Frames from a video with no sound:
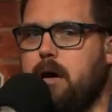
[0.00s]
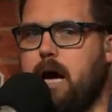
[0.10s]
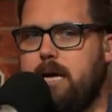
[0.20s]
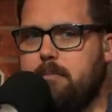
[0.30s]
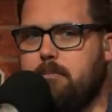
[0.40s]

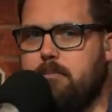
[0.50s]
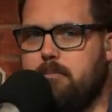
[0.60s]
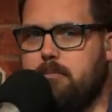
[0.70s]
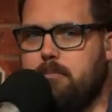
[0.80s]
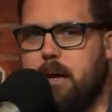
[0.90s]
I am
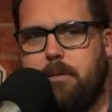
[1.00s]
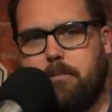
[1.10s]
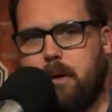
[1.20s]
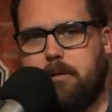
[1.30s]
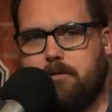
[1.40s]
maybe
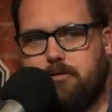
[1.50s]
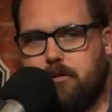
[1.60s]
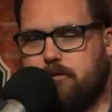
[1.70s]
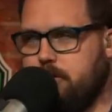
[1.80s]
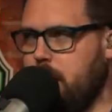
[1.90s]
maybe this is
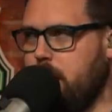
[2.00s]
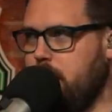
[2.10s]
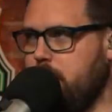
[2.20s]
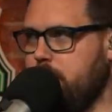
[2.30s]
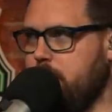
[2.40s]
just
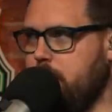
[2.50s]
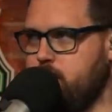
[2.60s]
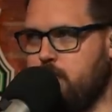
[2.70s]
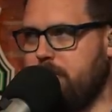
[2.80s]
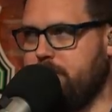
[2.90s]
uh,
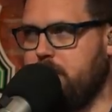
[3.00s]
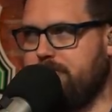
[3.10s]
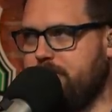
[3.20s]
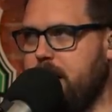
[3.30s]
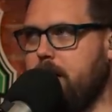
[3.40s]
I'm drafting
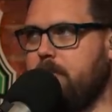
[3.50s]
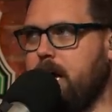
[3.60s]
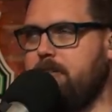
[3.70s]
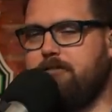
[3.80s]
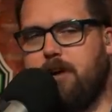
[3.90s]
afraid, but
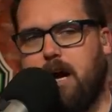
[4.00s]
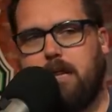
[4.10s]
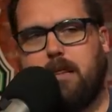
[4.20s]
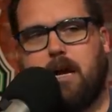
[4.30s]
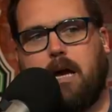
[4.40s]
I
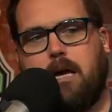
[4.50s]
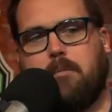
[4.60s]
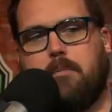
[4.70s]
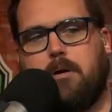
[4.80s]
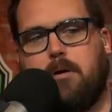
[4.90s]
find that I
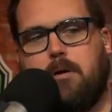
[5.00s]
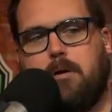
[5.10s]
am